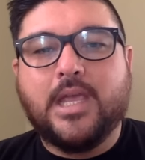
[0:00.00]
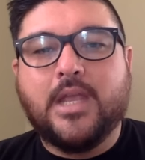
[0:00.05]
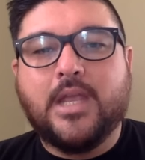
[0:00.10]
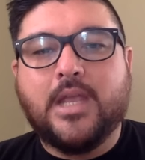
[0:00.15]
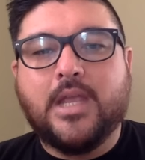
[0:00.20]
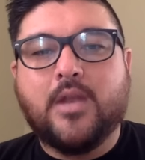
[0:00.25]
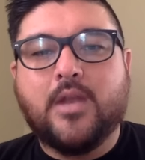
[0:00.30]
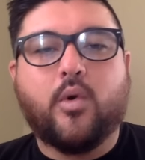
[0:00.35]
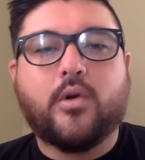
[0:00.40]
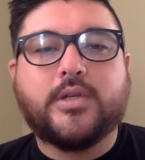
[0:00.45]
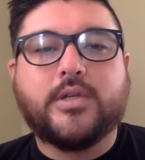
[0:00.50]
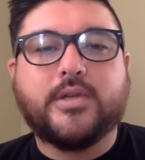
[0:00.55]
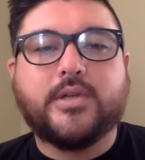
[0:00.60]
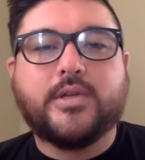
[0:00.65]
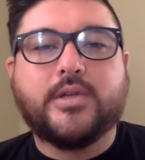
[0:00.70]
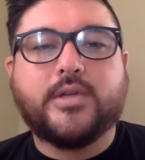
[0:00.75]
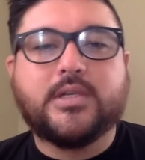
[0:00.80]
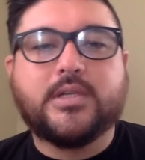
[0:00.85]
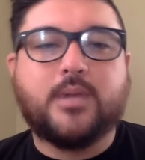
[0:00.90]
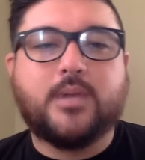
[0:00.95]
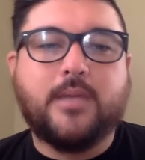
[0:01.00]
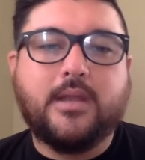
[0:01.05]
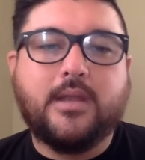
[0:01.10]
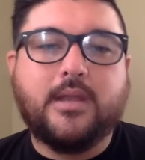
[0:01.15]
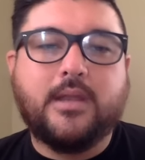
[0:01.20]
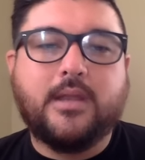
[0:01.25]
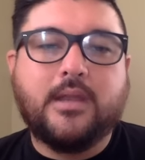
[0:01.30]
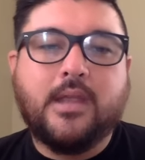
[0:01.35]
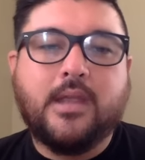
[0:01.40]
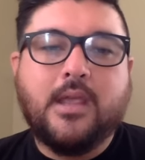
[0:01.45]
in order to
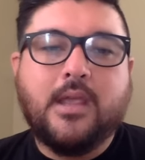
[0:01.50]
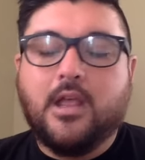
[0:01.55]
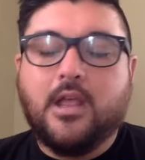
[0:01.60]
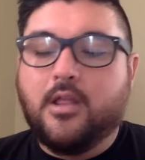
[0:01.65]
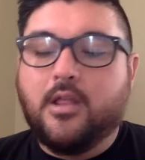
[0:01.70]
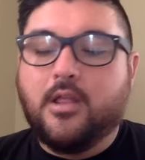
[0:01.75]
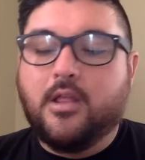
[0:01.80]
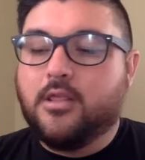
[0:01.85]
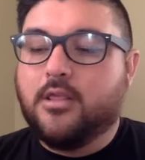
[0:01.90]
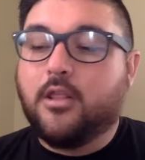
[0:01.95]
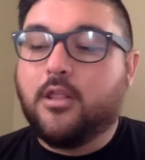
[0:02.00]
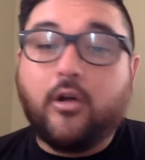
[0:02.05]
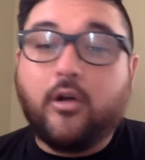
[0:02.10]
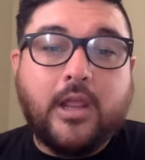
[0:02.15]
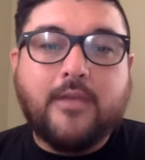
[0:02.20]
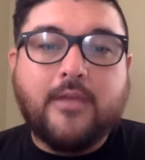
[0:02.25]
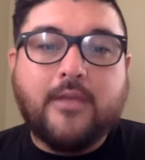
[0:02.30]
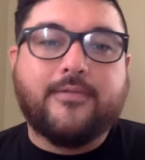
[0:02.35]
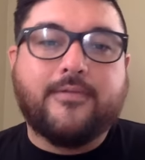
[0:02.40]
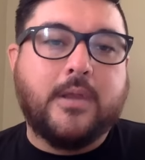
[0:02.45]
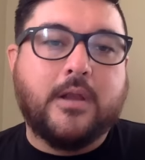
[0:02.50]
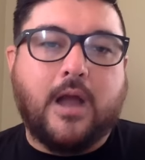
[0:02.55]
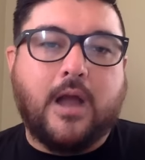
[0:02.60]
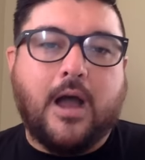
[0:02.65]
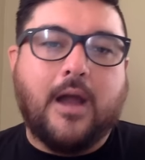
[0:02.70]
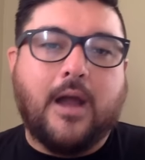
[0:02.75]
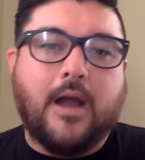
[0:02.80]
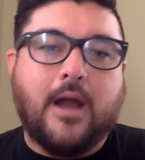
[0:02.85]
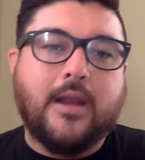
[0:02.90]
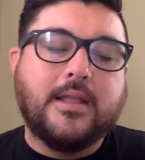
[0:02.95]
experiment, learning from
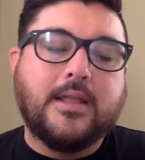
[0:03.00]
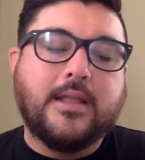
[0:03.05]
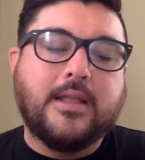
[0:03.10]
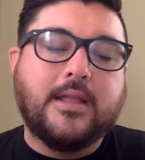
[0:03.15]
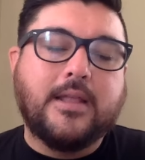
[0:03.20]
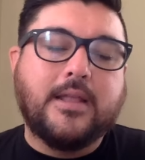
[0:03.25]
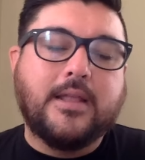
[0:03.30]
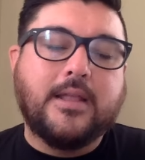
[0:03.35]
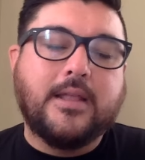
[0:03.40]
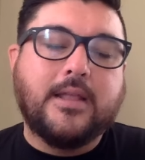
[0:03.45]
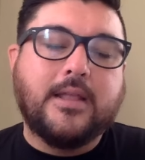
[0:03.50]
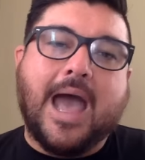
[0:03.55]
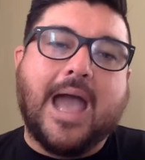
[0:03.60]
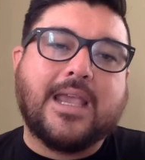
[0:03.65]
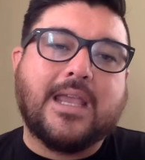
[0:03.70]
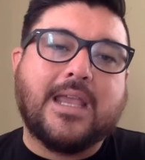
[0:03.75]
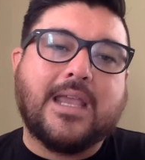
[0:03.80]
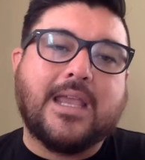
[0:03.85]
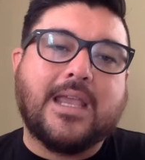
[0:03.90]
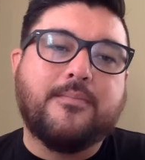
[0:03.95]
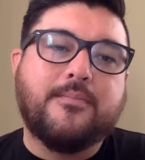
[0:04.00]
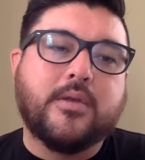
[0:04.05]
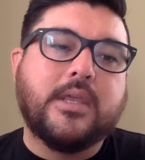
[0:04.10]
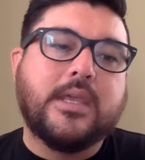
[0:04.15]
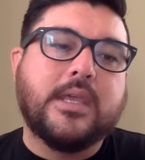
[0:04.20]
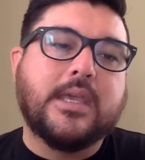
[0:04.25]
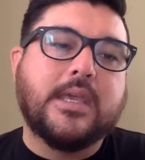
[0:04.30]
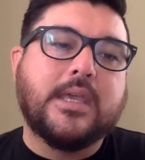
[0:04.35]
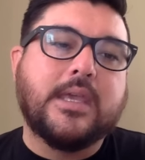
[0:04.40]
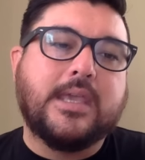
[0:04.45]
your audience, coming back and
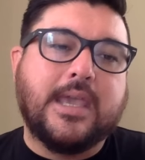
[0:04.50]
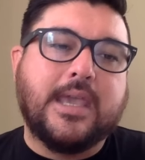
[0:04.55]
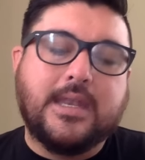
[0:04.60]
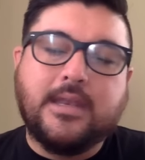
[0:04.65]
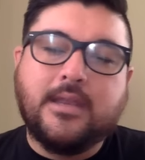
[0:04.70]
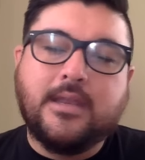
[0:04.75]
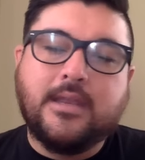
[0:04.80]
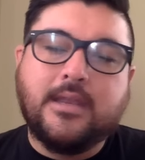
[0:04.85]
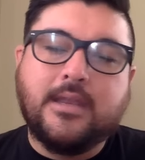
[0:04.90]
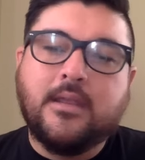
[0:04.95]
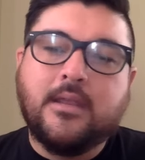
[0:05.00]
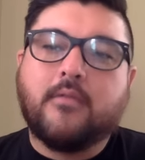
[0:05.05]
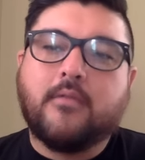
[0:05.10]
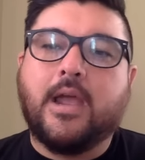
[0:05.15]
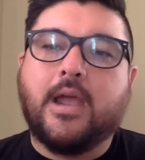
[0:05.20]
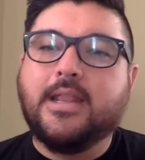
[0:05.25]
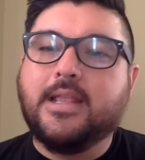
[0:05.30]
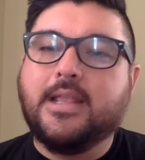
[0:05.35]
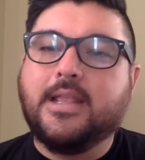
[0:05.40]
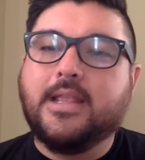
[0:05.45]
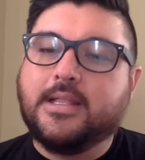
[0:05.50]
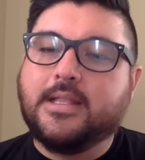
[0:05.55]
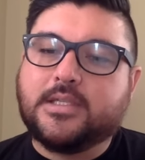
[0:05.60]
building again, right?